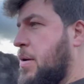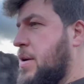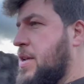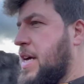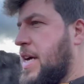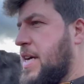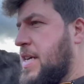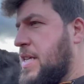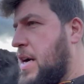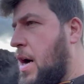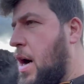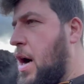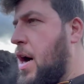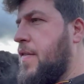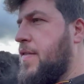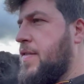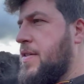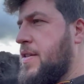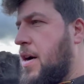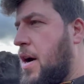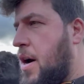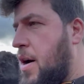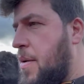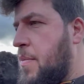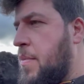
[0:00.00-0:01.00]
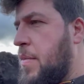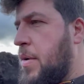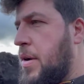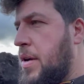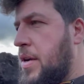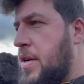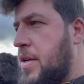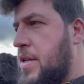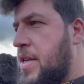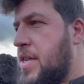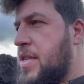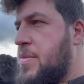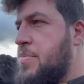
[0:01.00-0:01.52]
takes half the time
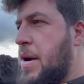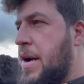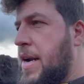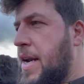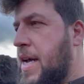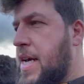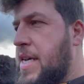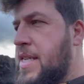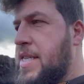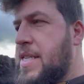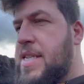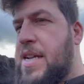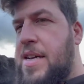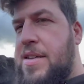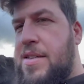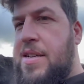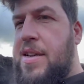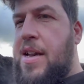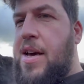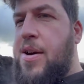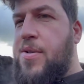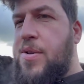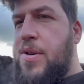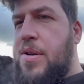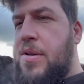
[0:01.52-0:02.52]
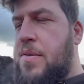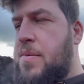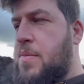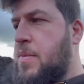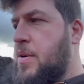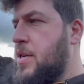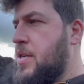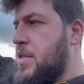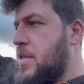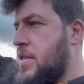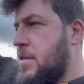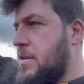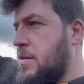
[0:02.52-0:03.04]
to spread it as it does load,
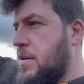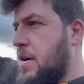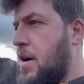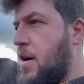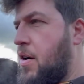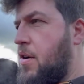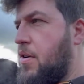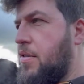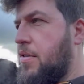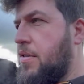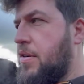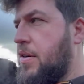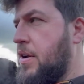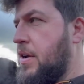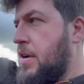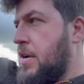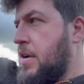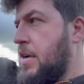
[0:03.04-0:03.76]
which on